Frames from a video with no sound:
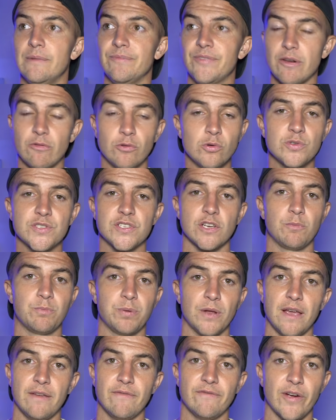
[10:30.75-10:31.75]
They're also
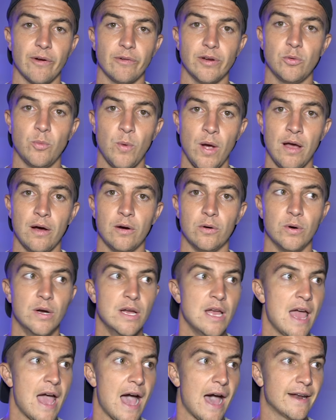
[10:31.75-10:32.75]
playing very
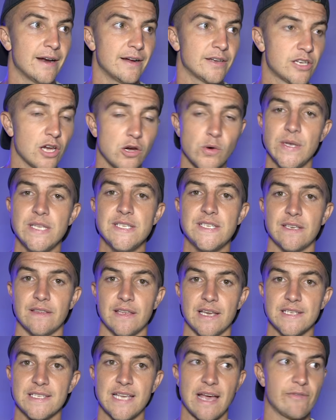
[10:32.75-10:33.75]
well. And I go into
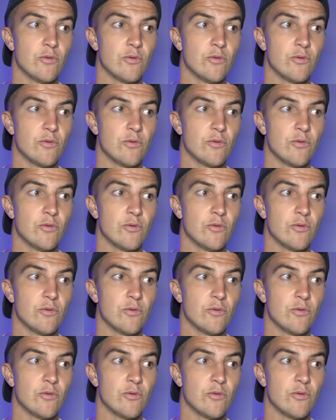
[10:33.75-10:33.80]
this,